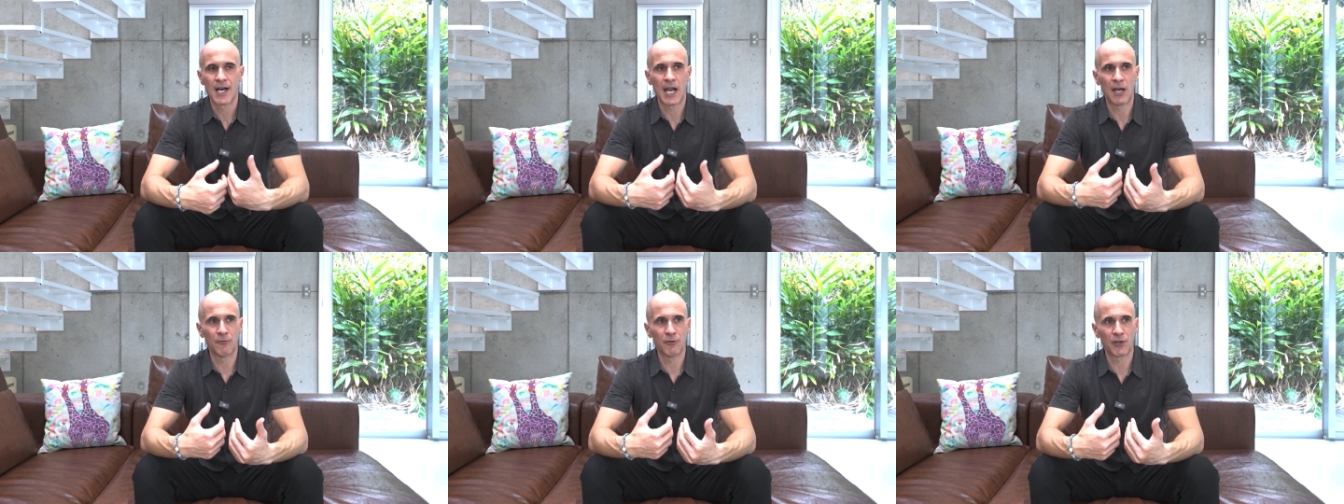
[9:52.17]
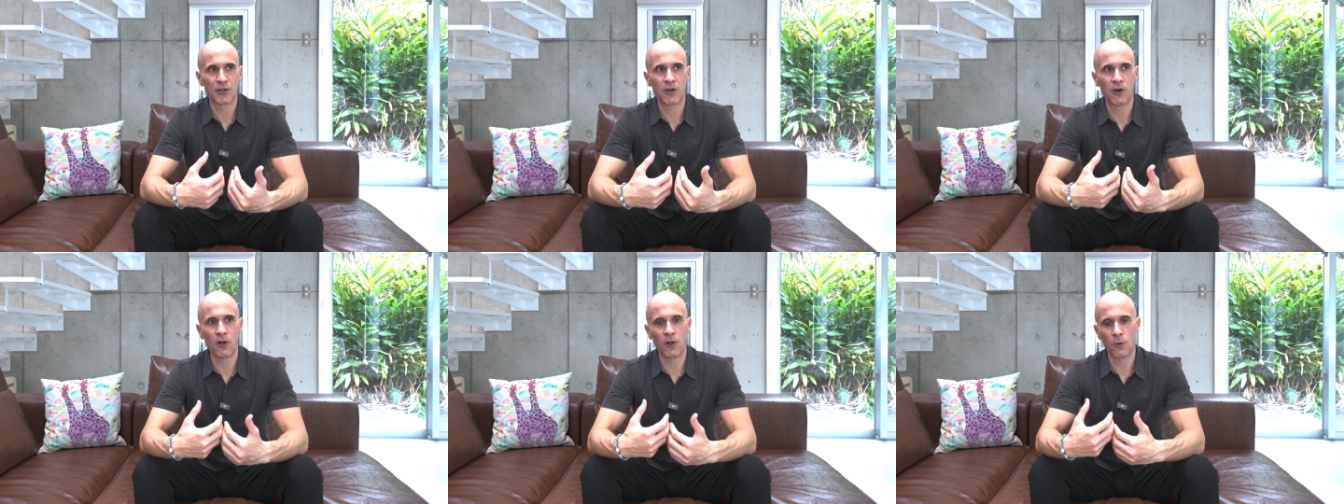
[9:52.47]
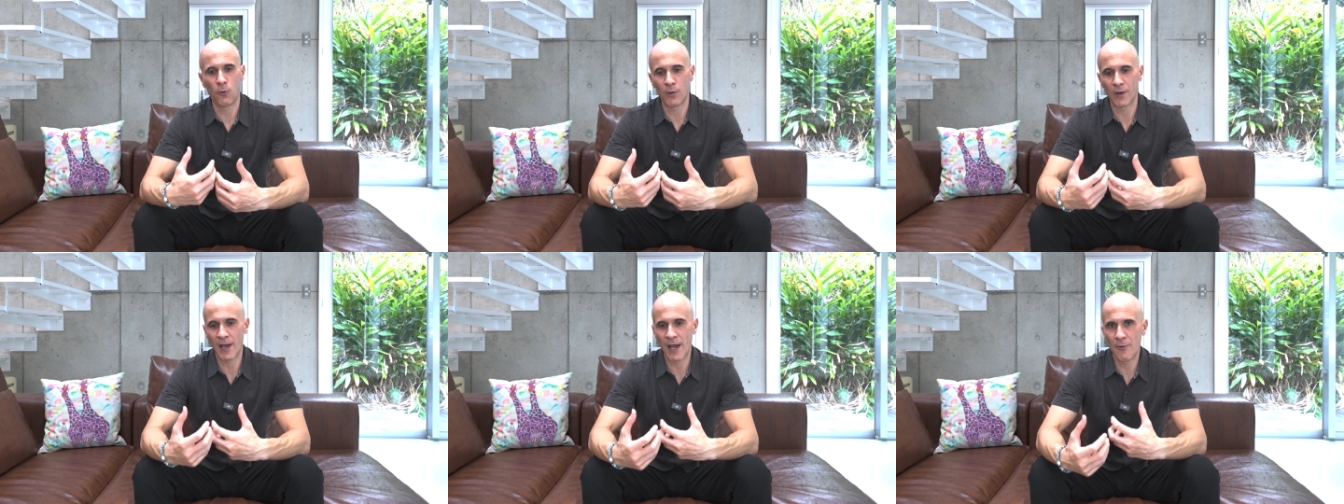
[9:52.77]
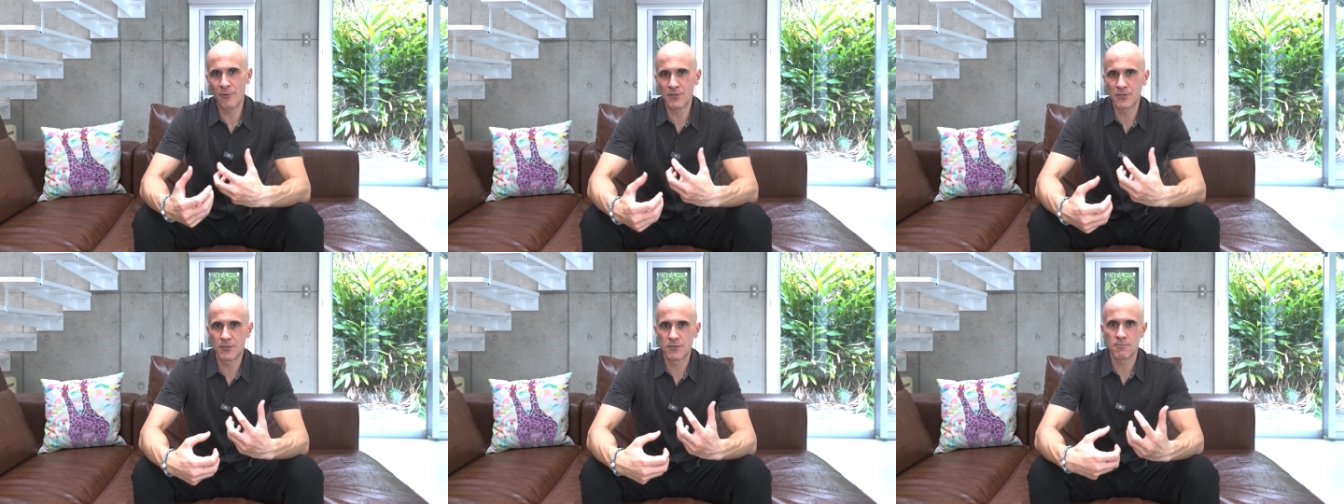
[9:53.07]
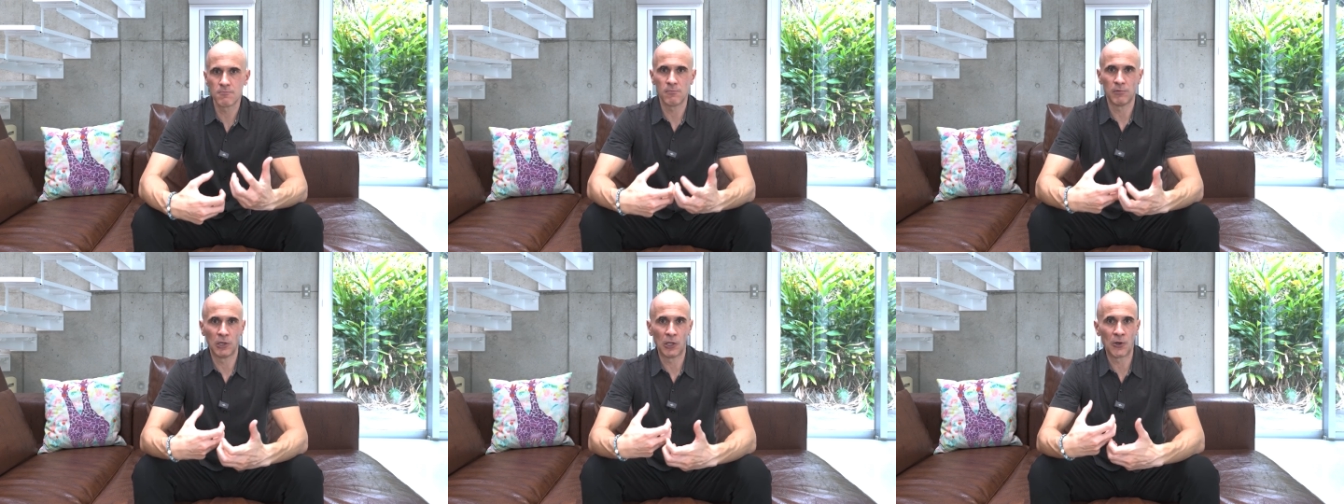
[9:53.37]
I recall when I
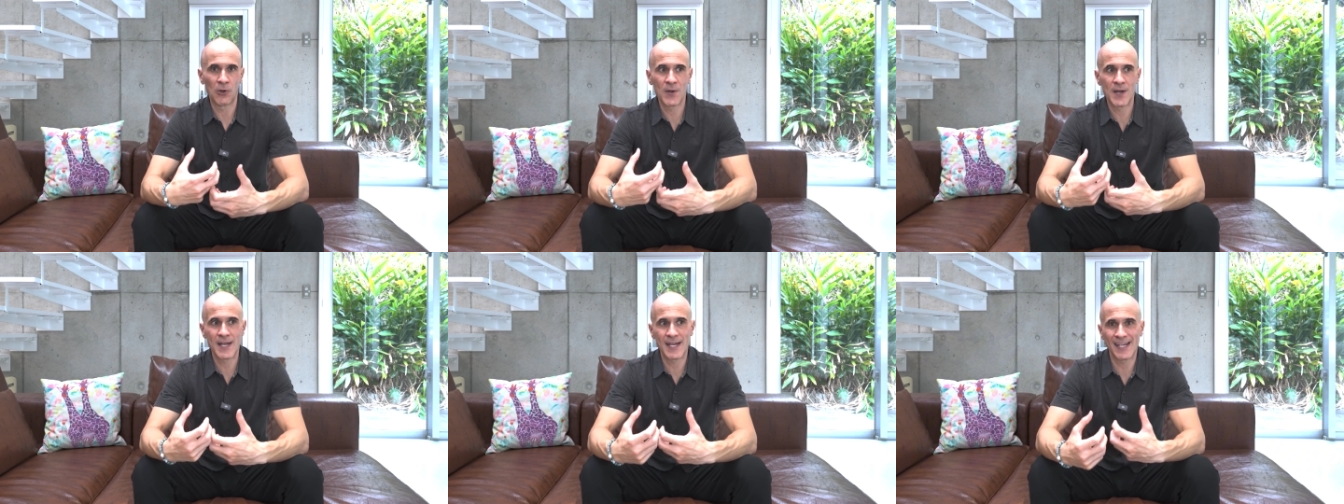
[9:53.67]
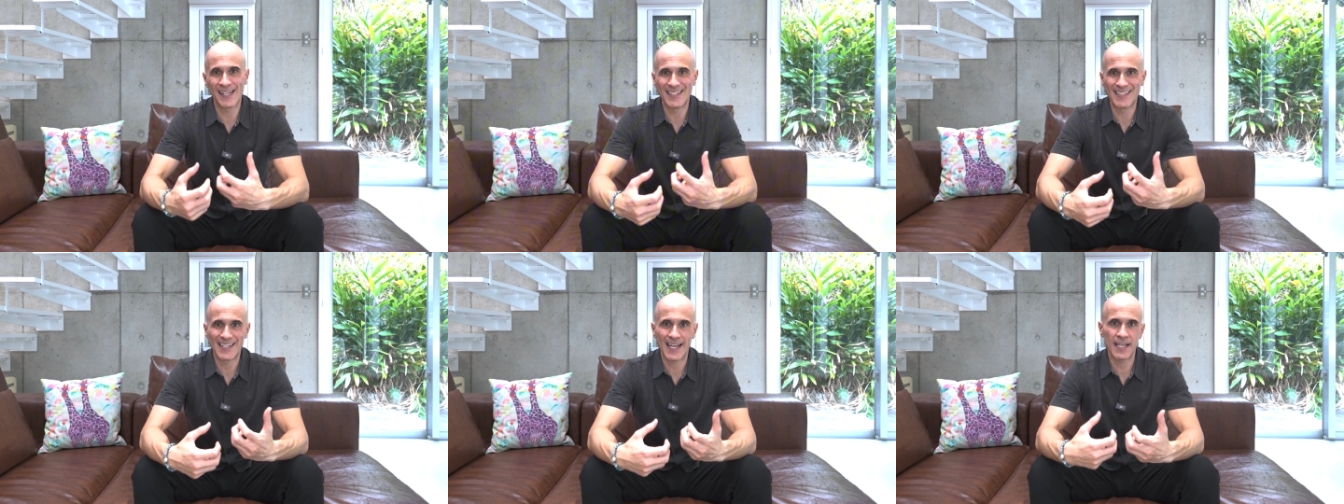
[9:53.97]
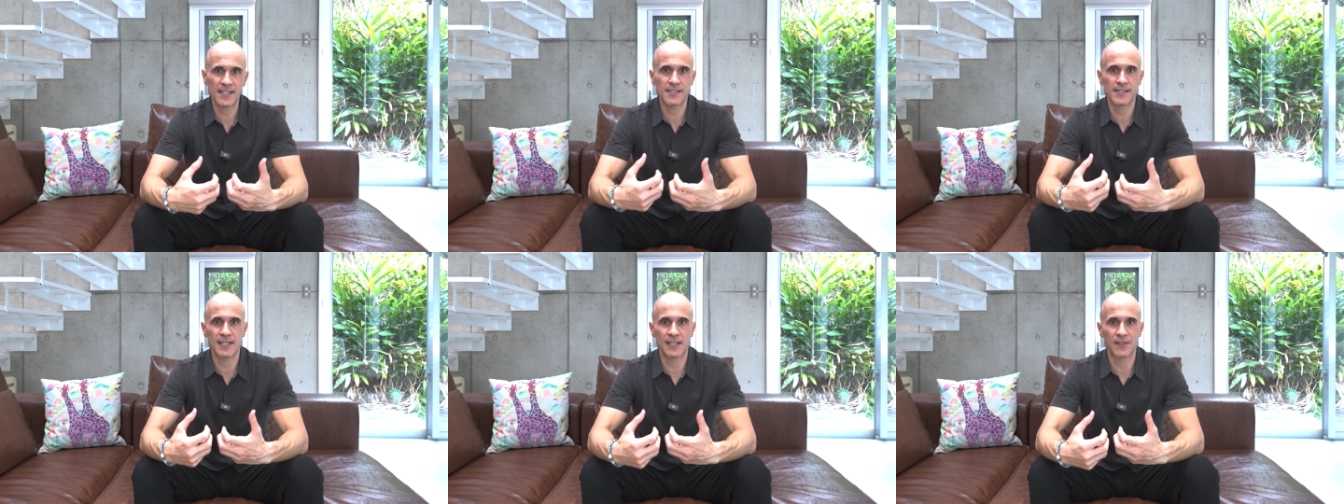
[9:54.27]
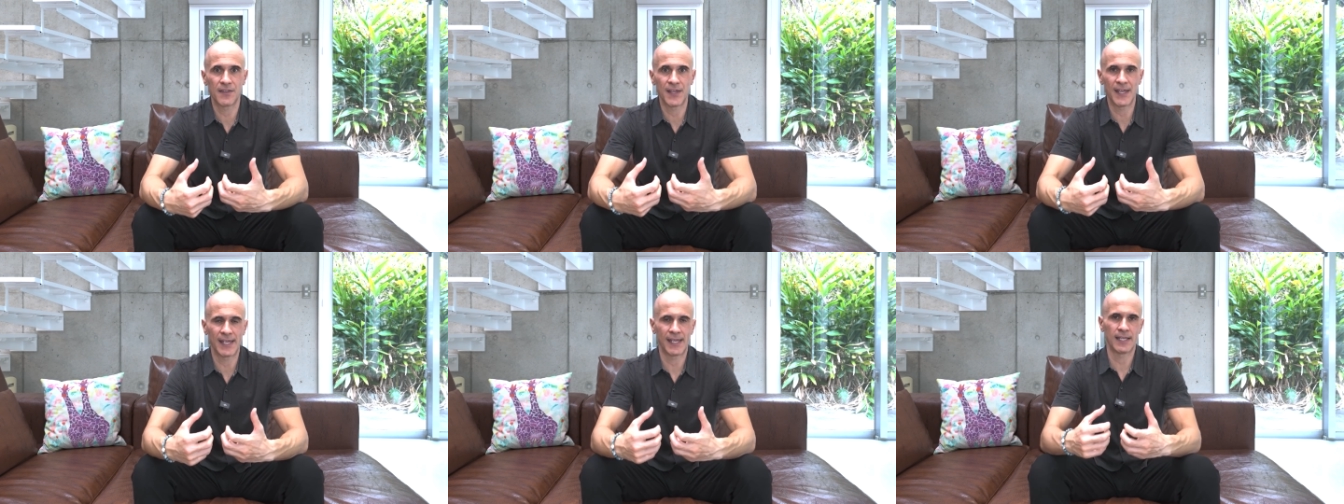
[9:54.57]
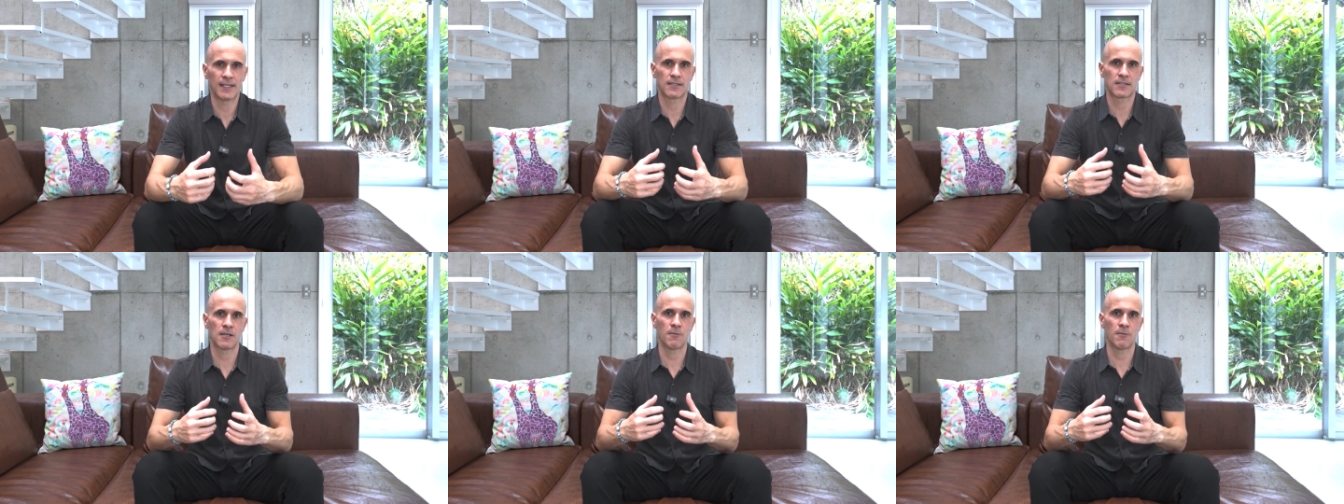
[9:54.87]
was learning and testing things,